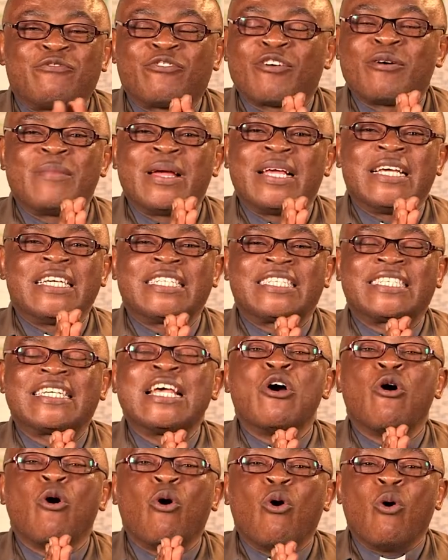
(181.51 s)
from his
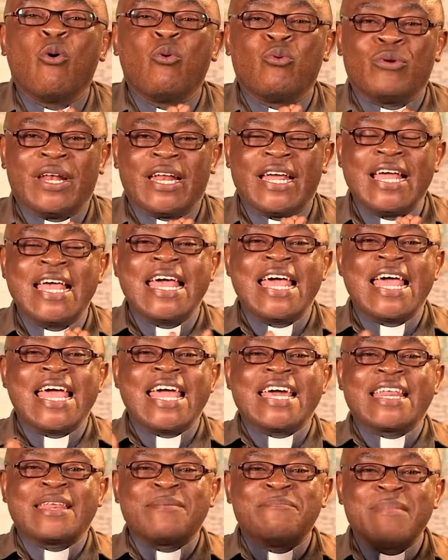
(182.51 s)
own.
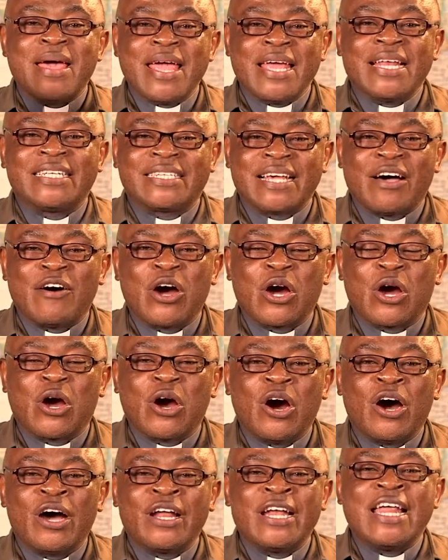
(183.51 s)
He remains our
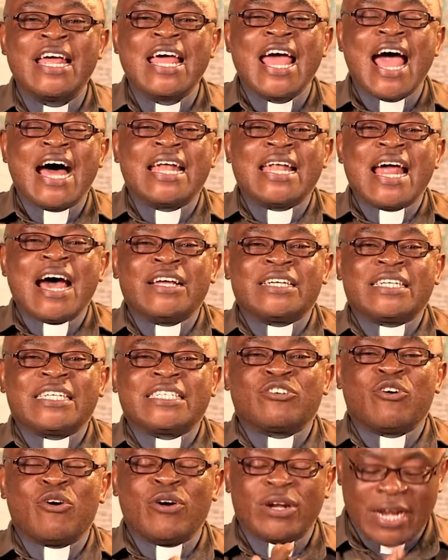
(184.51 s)
God, and now it
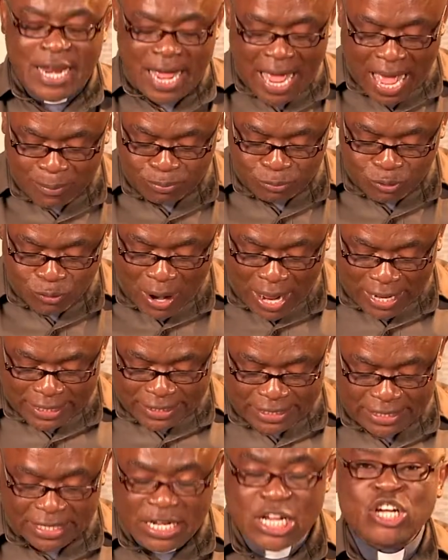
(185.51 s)
is only up to
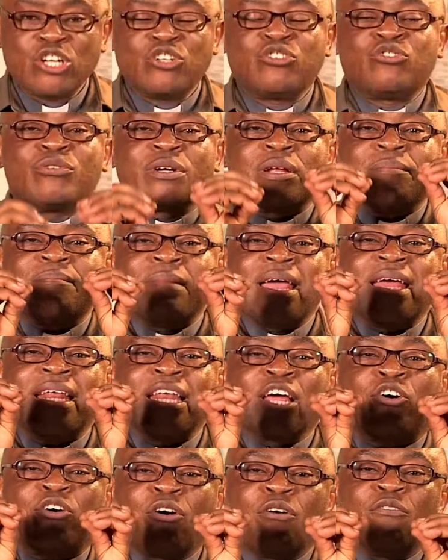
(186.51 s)
us to
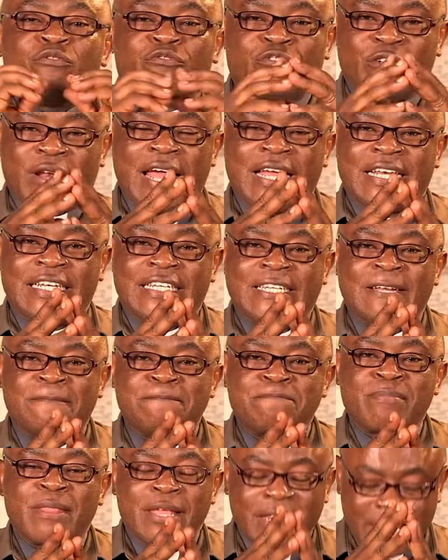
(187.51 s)
remain confident
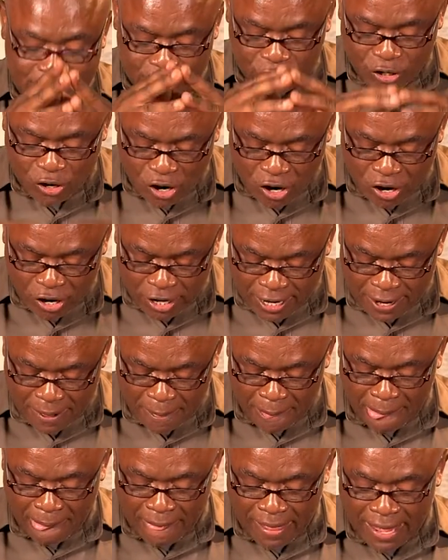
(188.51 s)
that God
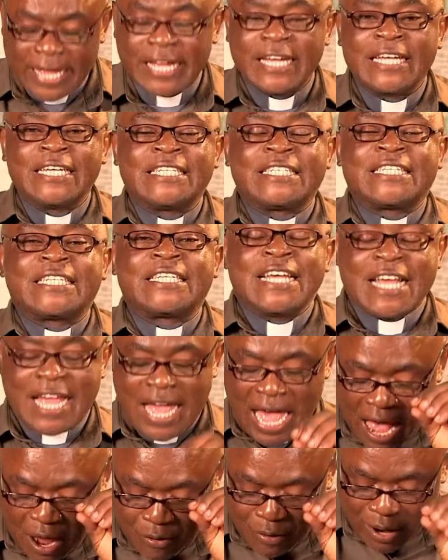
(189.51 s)
is
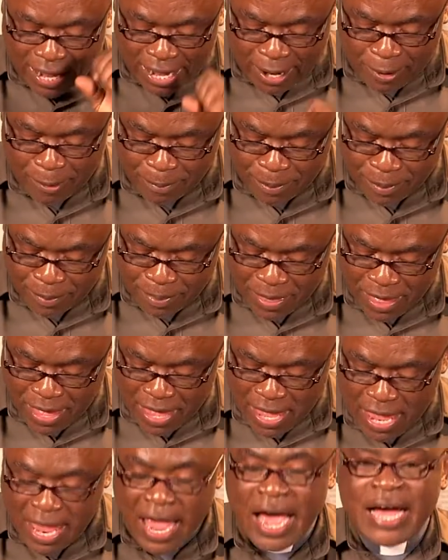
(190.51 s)
our help.
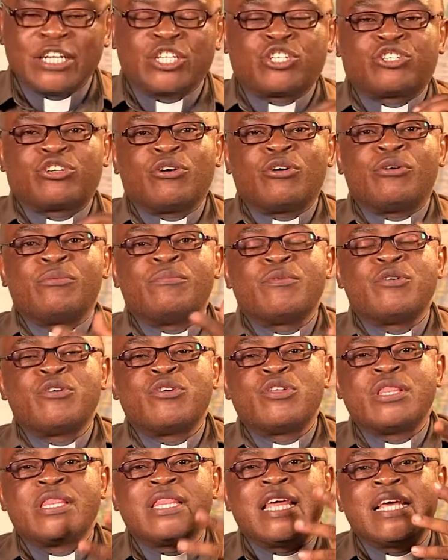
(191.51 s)
And so
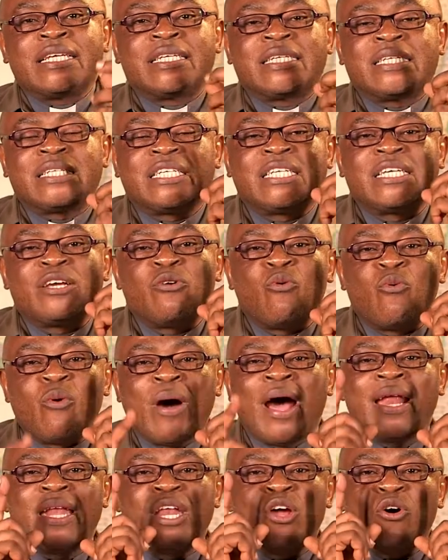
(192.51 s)
this
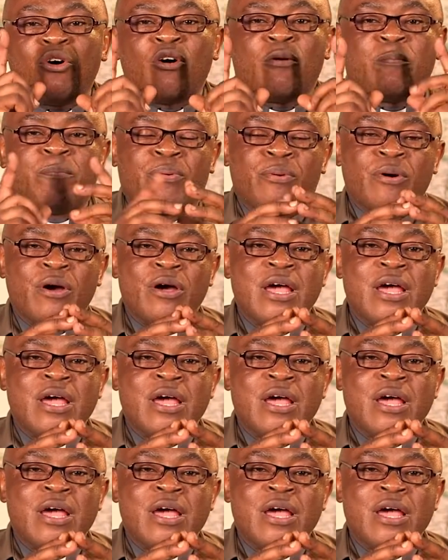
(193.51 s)
word hope